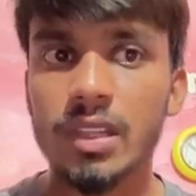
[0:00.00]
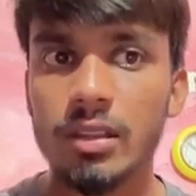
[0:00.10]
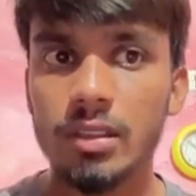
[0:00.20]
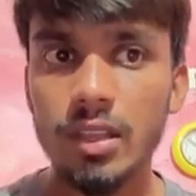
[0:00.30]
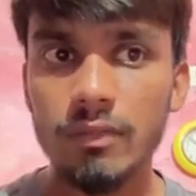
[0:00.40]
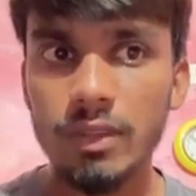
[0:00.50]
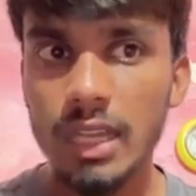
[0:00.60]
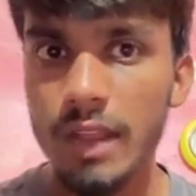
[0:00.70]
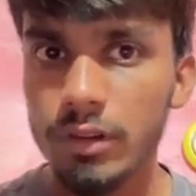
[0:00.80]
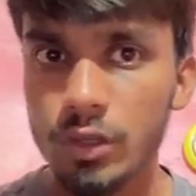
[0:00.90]
they will
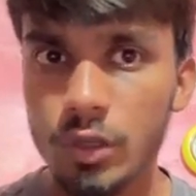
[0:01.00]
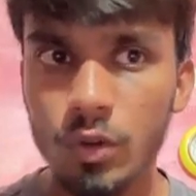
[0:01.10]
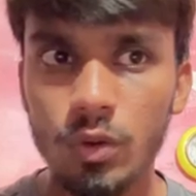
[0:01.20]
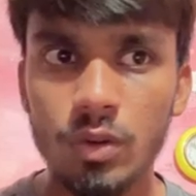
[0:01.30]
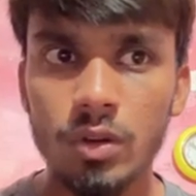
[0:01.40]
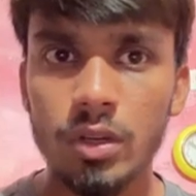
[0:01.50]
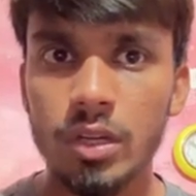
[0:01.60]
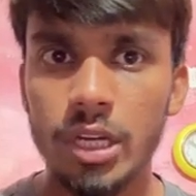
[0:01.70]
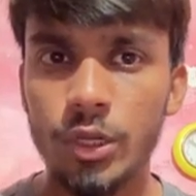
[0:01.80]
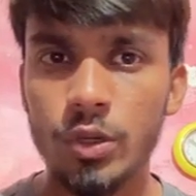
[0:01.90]
never grow
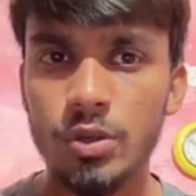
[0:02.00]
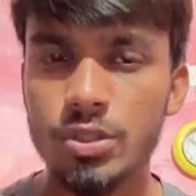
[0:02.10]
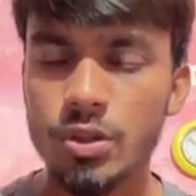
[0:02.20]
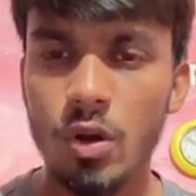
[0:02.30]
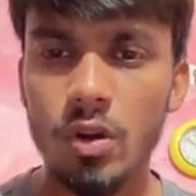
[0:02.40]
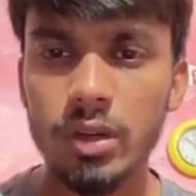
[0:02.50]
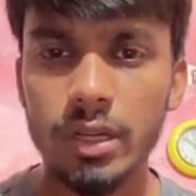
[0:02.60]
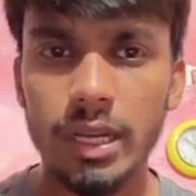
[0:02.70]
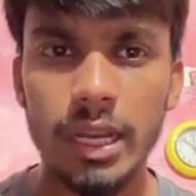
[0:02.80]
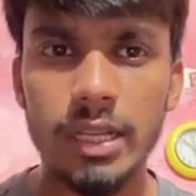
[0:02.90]
into strong,
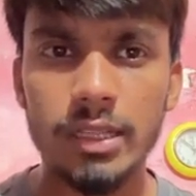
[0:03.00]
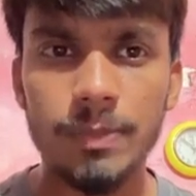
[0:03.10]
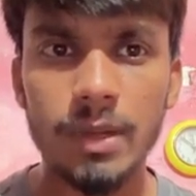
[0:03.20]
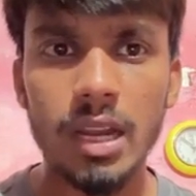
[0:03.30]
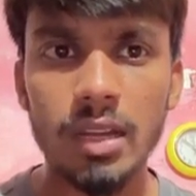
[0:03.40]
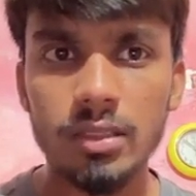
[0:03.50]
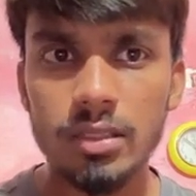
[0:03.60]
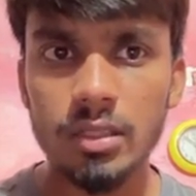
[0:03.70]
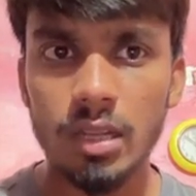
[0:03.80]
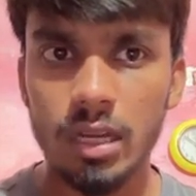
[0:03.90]
independent
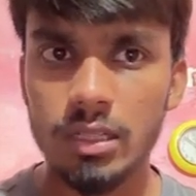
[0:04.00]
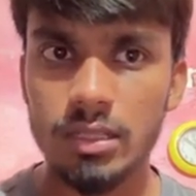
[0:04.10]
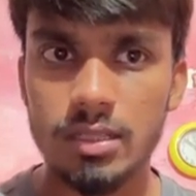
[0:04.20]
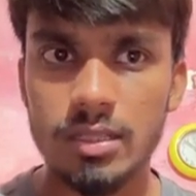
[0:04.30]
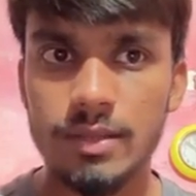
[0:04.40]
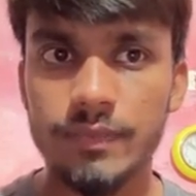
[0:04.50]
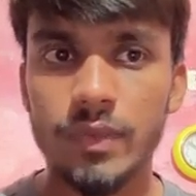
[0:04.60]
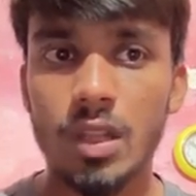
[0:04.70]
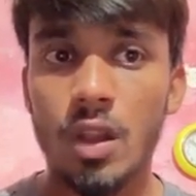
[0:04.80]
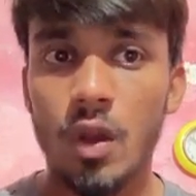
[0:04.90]
adults.
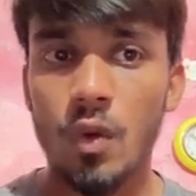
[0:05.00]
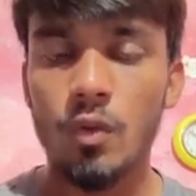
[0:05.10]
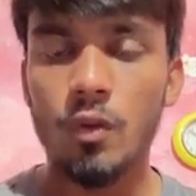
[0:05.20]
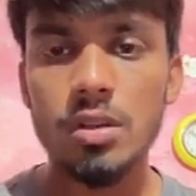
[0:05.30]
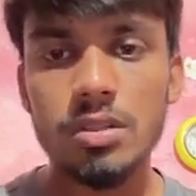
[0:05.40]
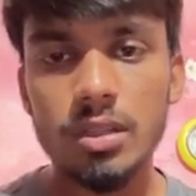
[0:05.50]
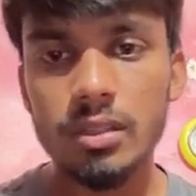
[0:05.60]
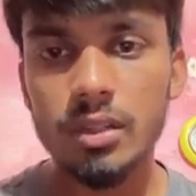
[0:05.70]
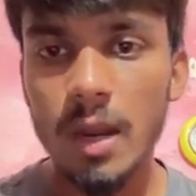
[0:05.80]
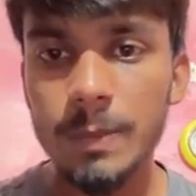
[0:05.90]

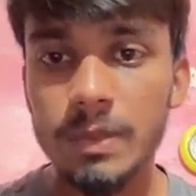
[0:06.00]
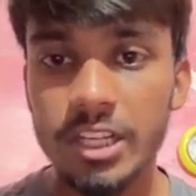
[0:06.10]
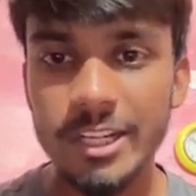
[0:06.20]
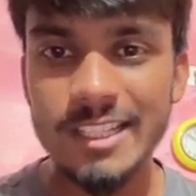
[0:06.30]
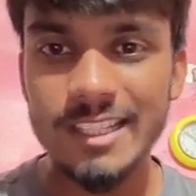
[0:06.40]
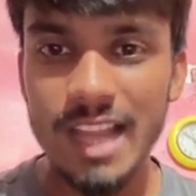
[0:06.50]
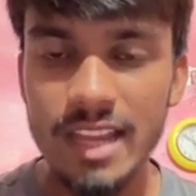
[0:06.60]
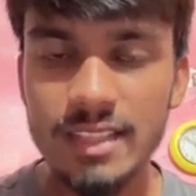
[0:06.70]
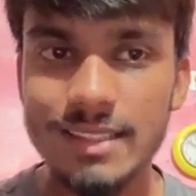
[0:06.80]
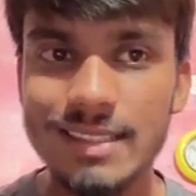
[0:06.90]
Wollstonecraft
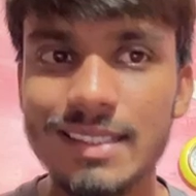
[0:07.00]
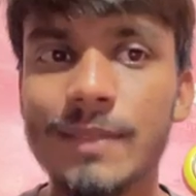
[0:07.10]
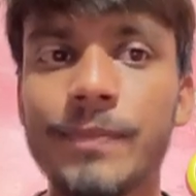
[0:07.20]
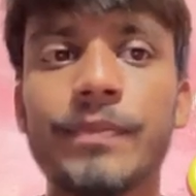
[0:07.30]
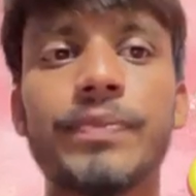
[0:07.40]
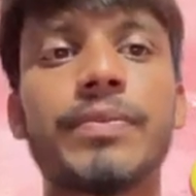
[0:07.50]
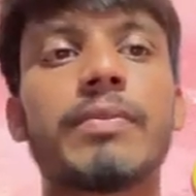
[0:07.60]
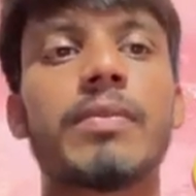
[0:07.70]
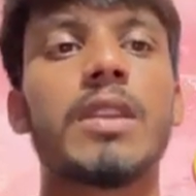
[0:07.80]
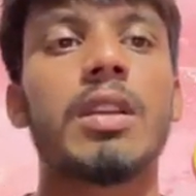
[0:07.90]
criticized
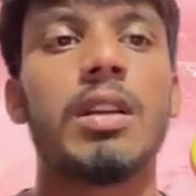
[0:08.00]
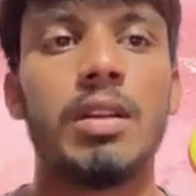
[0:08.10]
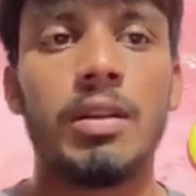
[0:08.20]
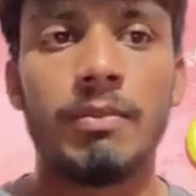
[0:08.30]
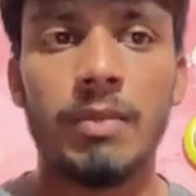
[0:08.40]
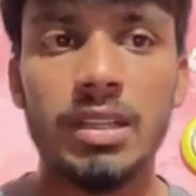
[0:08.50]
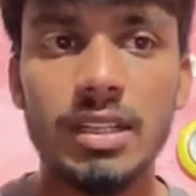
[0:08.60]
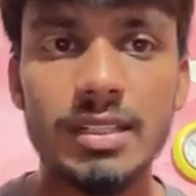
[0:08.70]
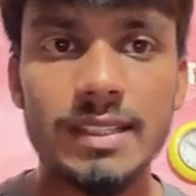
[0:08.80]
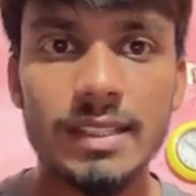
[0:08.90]

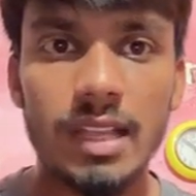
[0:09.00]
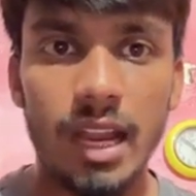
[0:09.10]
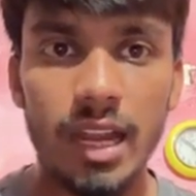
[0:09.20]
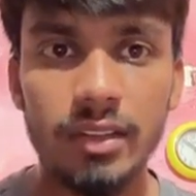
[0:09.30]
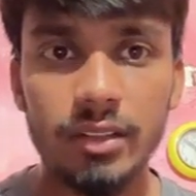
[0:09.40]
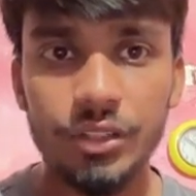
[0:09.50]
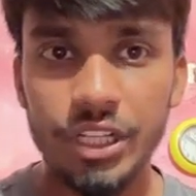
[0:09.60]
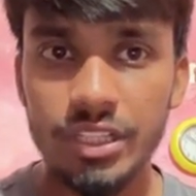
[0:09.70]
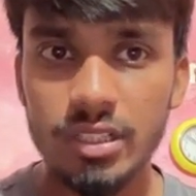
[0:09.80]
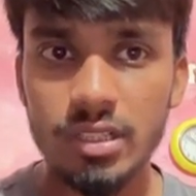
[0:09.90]
mothers and
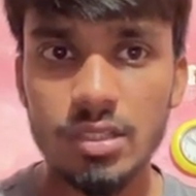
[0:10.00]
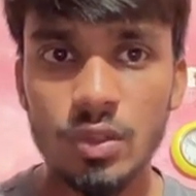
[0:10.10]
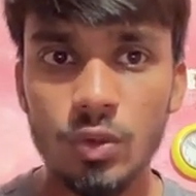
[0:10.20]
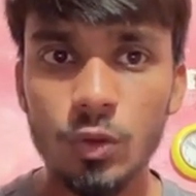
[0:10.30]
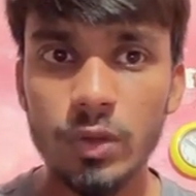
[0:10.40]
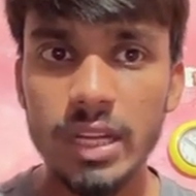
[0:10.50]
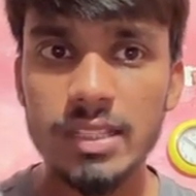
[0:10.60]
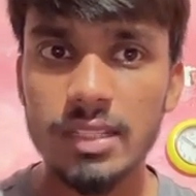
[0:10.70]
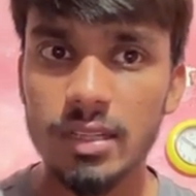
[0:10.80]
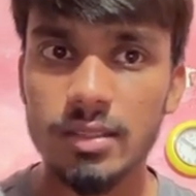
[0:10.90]
teachers who raise
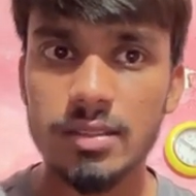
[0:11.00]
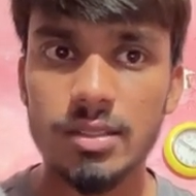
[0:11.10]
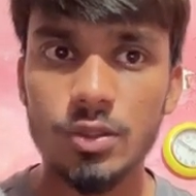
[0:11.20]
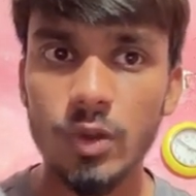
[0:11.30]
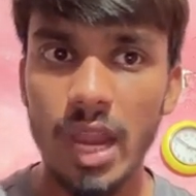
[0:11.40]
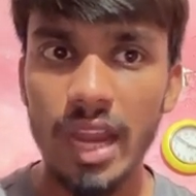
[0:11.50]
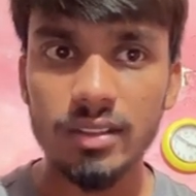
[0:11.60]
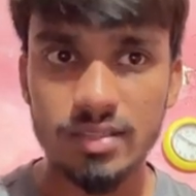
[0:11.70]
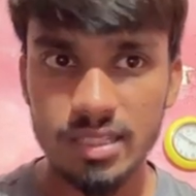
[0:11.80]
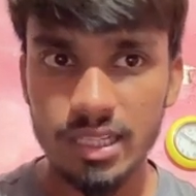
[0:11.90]
girls to
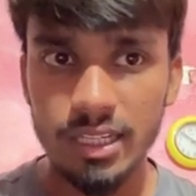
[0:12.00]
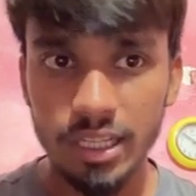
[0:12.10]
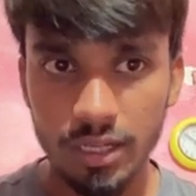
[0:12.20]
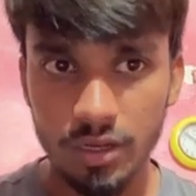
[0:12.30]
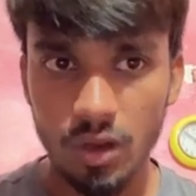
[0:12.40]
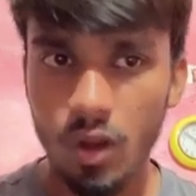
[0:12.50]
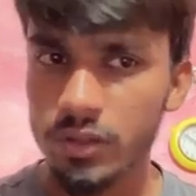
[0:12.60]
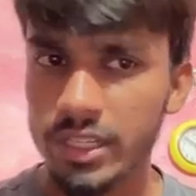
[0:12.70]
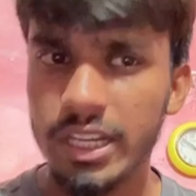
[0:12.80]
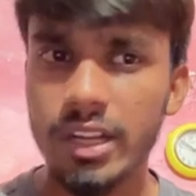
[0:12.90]
act silly or
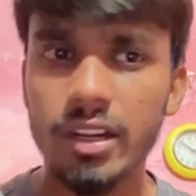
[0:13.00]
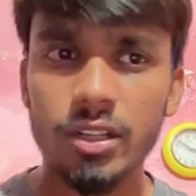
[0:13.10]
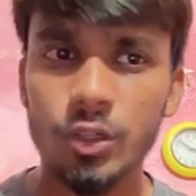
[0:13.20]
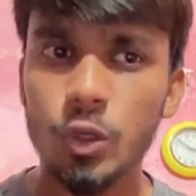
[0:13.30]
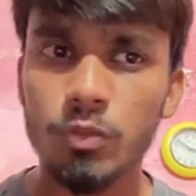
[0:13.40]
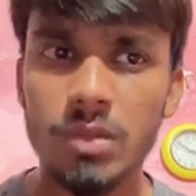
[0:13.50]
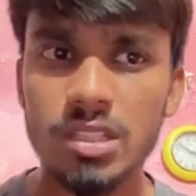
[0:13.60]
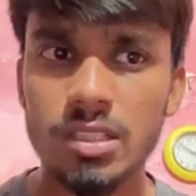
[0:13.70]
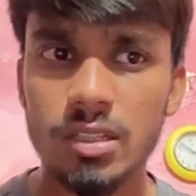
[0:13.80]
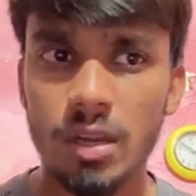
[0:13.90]
care too
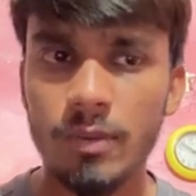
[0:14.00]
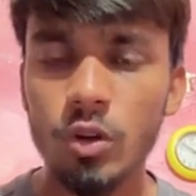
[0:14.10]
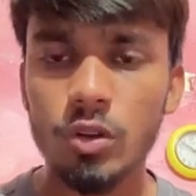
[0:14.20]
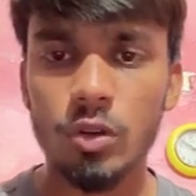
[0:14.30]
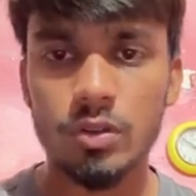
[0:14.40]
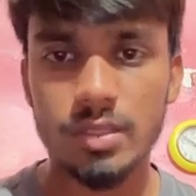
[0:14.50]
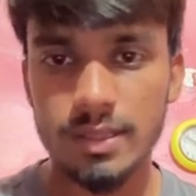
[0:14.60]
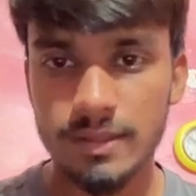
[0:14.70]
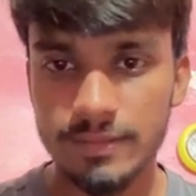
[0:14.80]
much about looks.